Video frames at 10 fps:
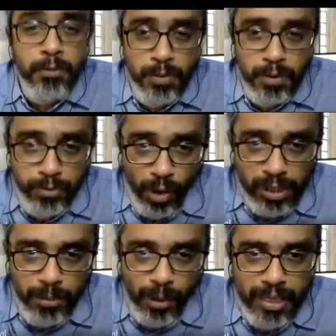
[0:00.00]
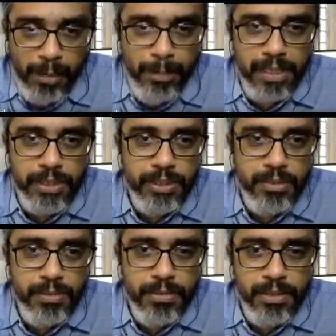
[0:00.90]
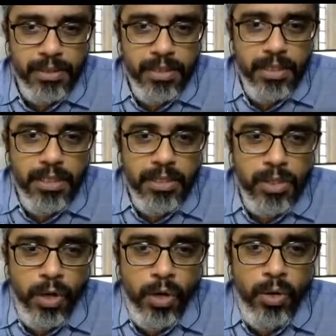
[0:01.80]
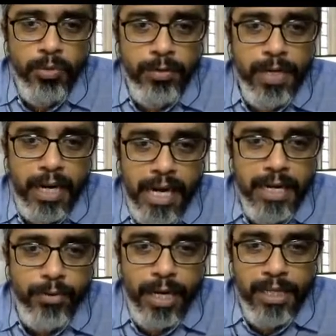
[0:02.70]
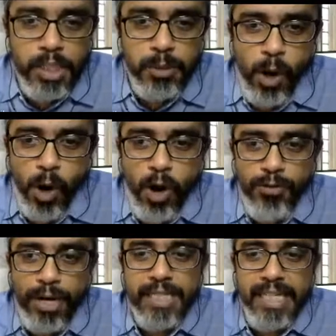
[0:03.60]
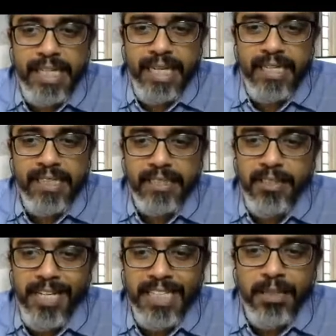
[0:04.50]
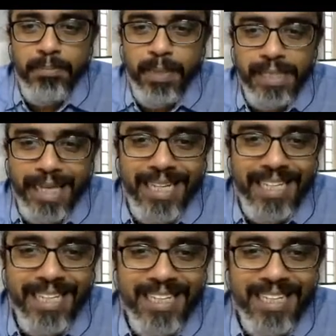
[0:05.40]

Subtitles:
floating point numbers. So we will write one small function here. This is a very simple thing.